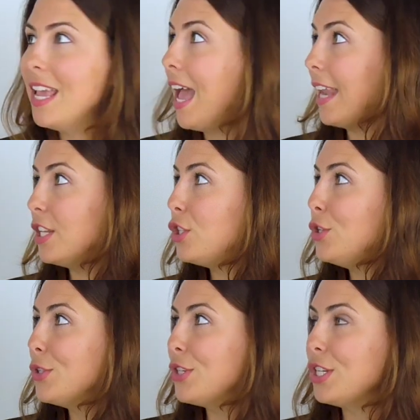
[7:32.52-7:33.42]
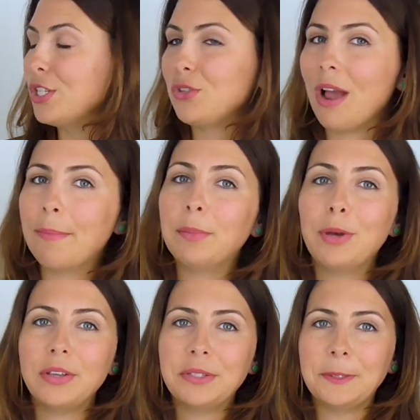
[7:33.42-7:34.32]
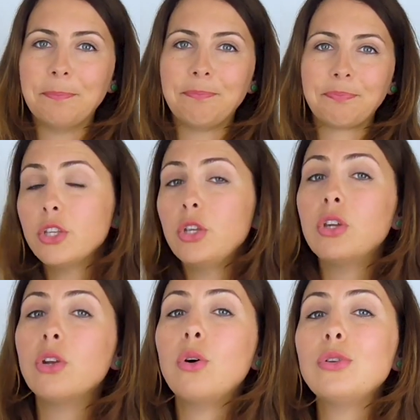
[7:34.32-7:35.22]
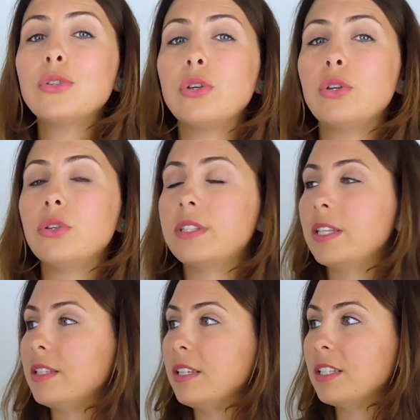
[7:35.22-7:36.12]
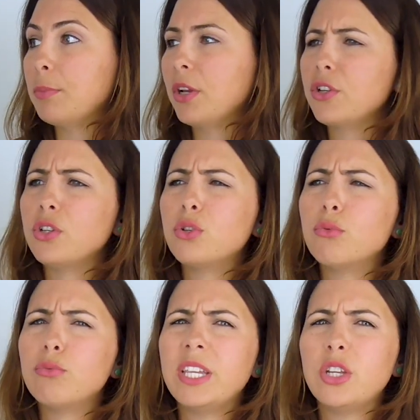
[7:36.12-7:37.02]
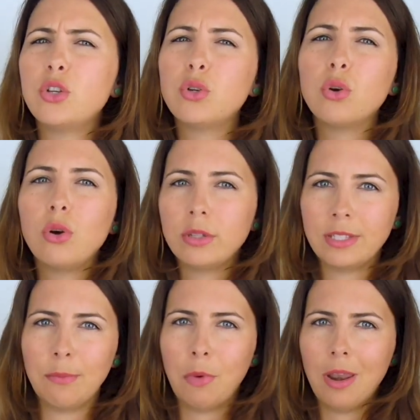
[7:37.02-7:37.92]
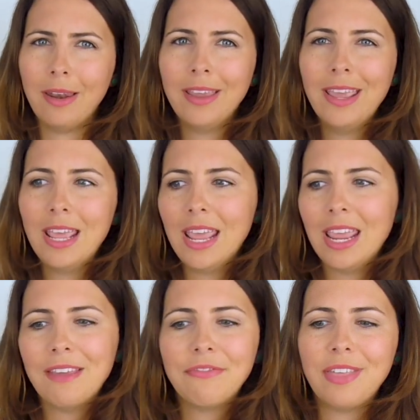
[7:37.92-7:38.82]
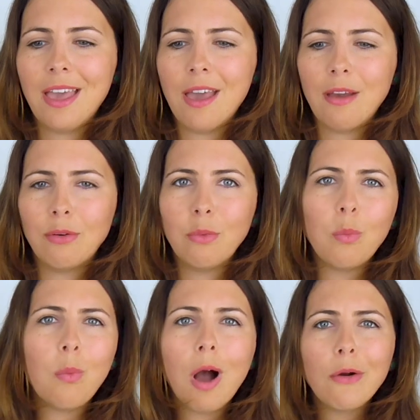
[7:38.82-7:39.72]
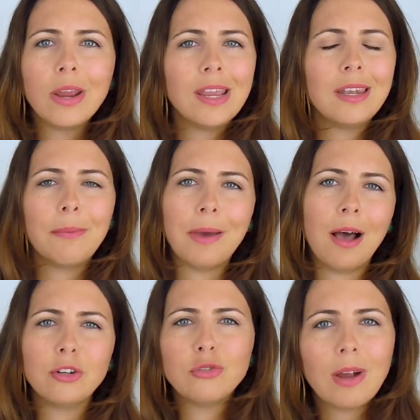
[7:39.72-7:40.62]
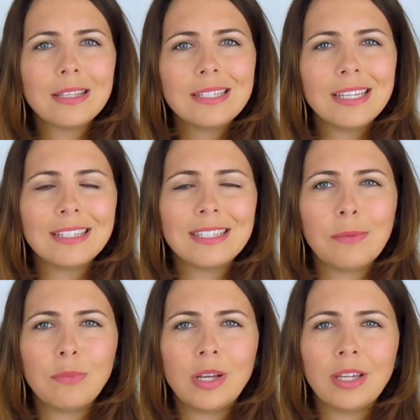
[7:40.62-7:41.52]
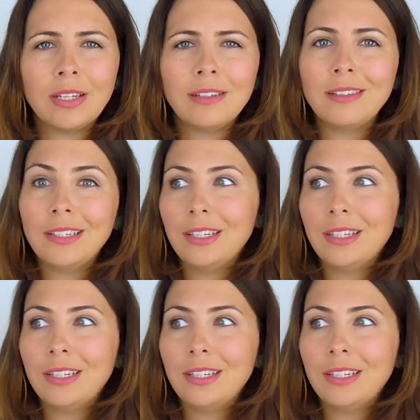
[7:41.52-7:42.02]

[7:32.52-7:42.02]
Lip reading: and it's used to describe a person. So you can also use this expression to reassure someone. If they're worried about trusting someone,